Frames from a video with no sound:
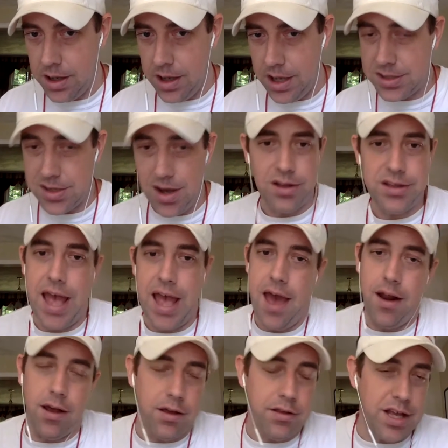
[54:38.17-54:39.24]
It's all
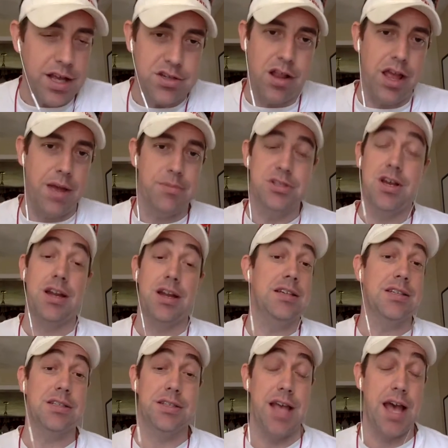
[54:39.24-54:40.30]
data. That's all Amazon
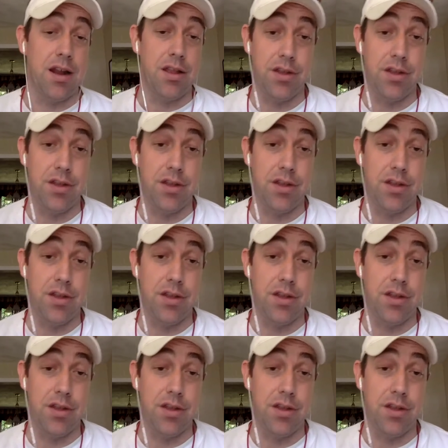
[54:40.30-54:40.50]
is data.